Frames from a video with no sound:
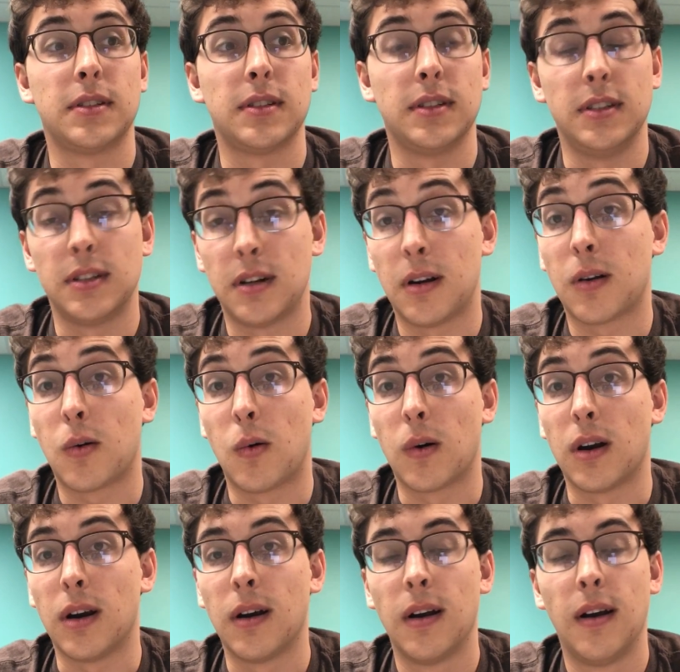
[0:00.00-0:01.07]
He's in our
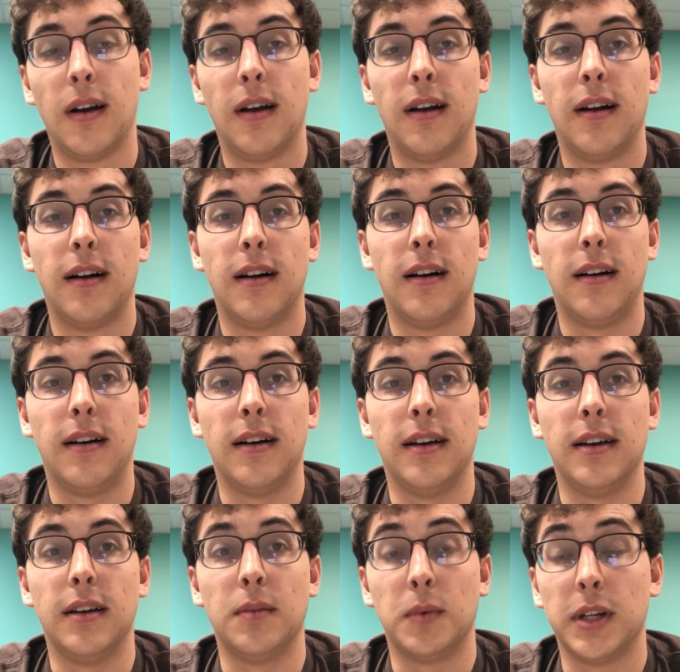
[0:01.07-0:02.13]
corner,
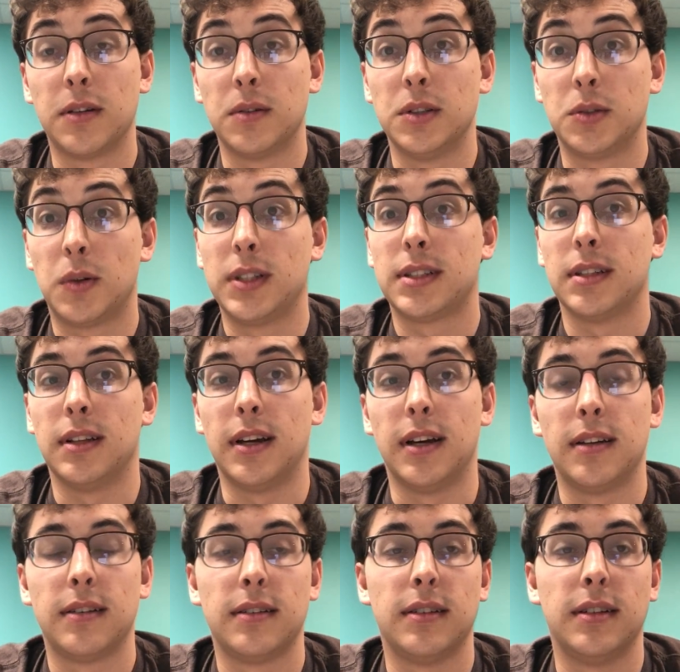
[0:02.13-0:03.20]
and we can rejoice in that.